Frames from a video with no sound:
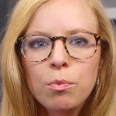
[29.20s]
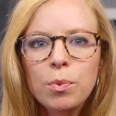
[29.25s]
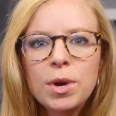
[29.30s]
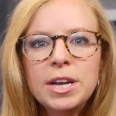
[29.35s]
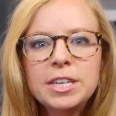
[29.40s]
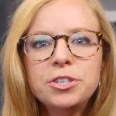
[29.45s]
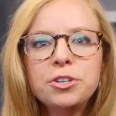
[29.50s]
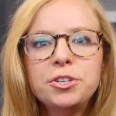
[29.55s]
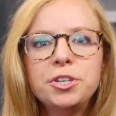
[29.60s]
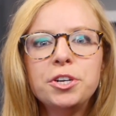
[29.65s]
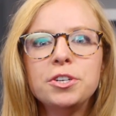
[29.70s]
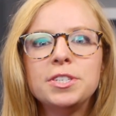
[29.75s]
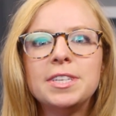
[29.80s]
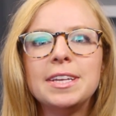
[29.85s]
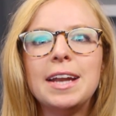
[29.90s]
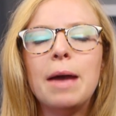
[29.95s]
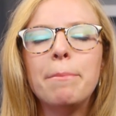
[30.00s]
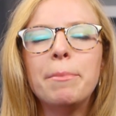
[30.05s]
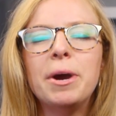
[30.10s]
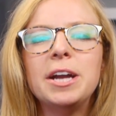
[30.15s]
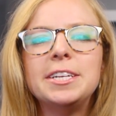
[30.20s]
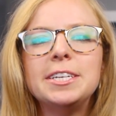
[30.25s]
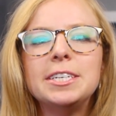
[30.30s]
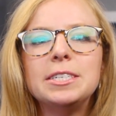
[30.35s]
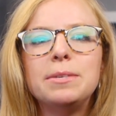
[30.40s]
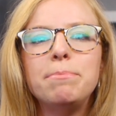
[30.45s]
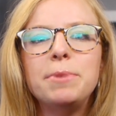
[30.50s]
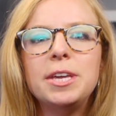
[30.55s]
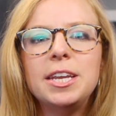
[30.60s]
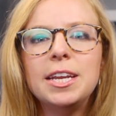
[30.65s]
Researchers at
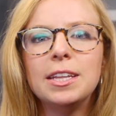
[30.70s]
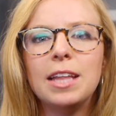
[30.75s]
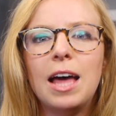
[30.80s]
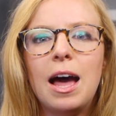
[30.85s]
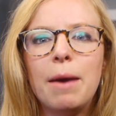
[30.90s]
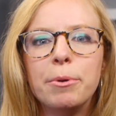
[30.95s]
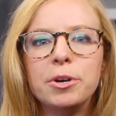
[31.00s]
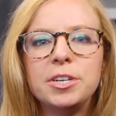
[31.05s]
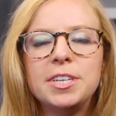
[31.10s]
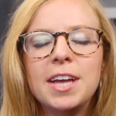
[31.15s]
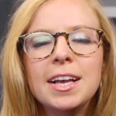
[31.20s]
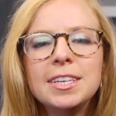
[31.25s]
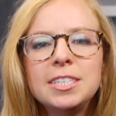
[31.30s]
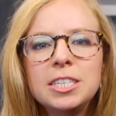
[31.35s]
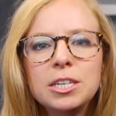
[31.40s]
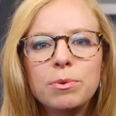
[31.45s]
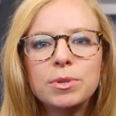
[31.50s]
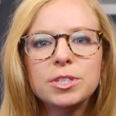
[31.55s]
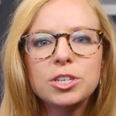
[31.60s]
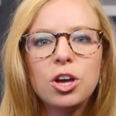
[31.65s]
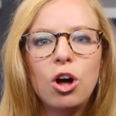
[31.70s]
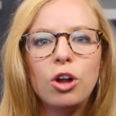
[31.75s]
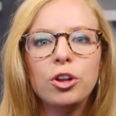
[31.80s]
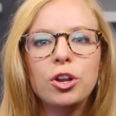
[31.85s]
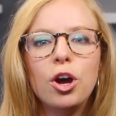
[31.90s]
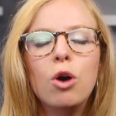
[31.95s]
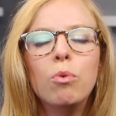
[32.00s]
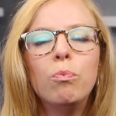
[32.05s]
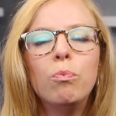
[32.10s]
MIT's Media Lab are testing what's called a